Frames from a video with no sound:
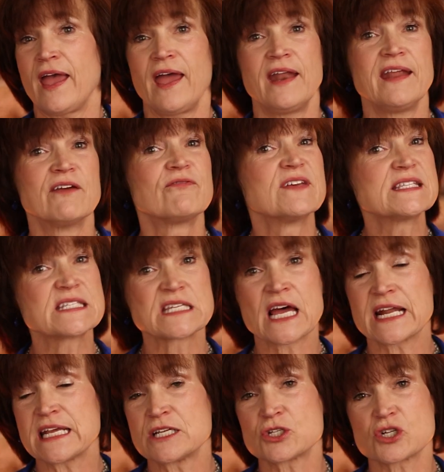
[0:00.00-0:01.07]
And if it's
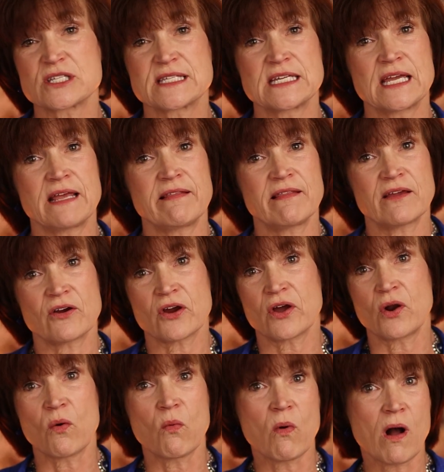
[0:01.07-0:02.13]
not interesting, they're
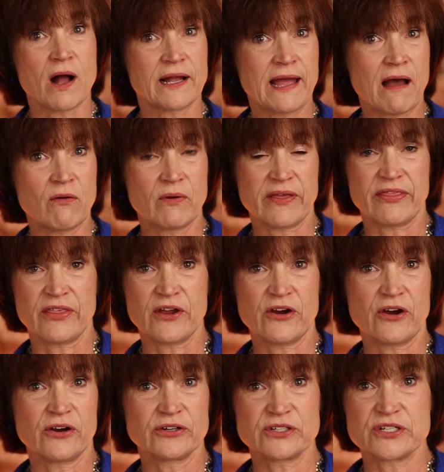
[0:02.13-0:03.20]
going to walk out with
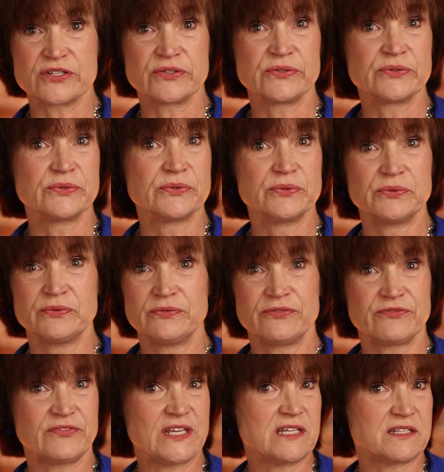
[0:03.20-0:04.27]
their 2
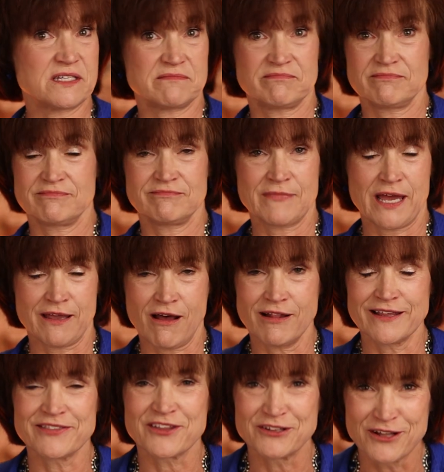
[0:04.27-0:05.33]
feet. I
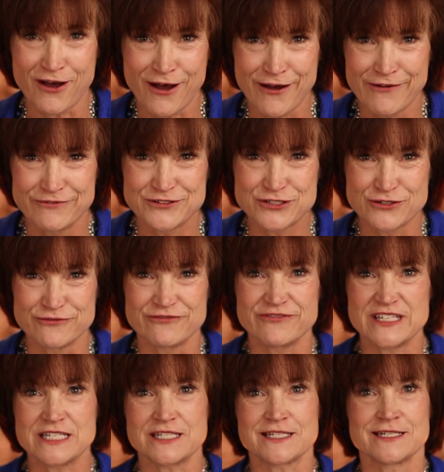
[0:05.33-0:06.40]
call it the law of 2
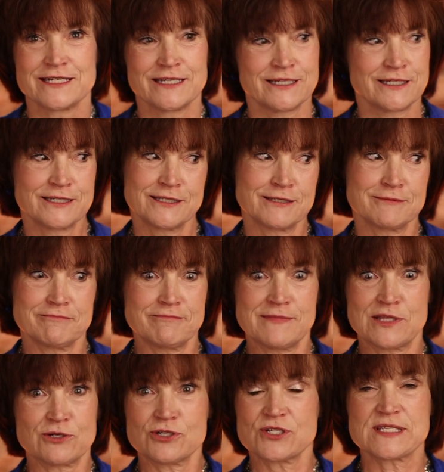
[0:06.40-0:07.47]
feet.
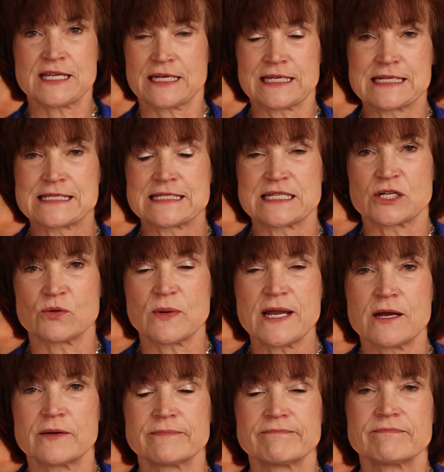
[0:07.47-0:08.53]
They're just not going to stick
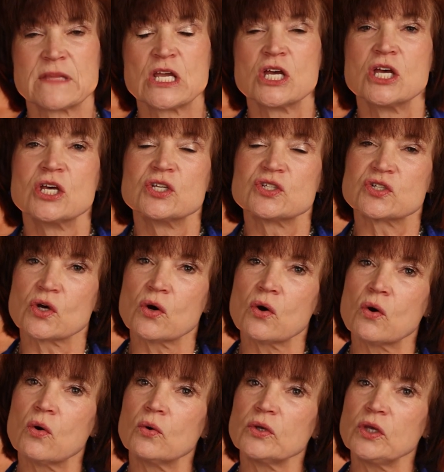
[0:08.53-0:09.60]
around.
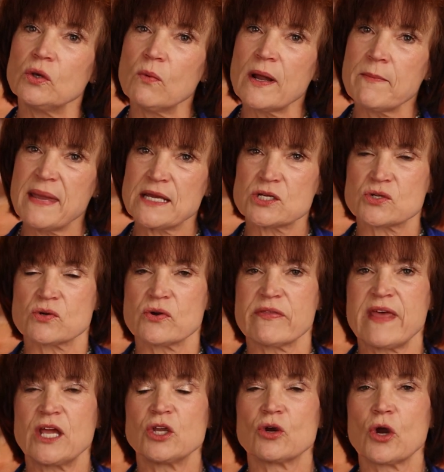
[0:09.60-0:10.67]
So you want to make sure
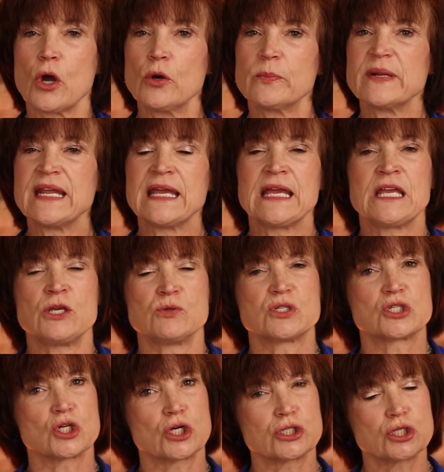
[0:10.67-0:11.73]
that you're opening, you
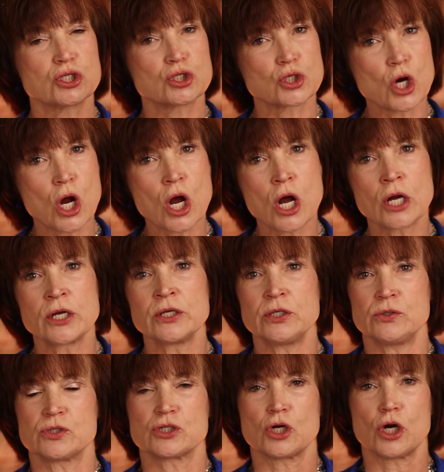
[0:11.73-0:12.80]
start strong,
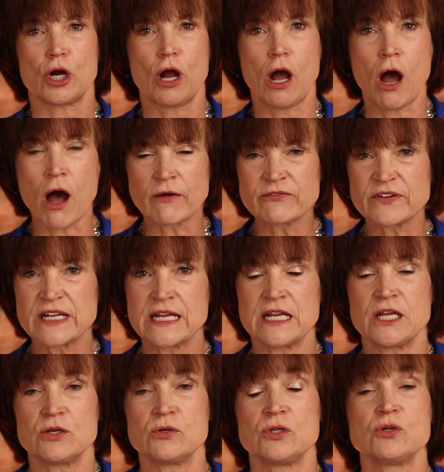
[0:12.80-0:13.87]
you start
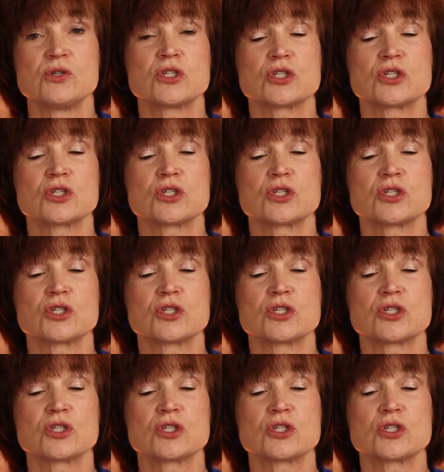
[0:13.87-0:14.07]
confident, you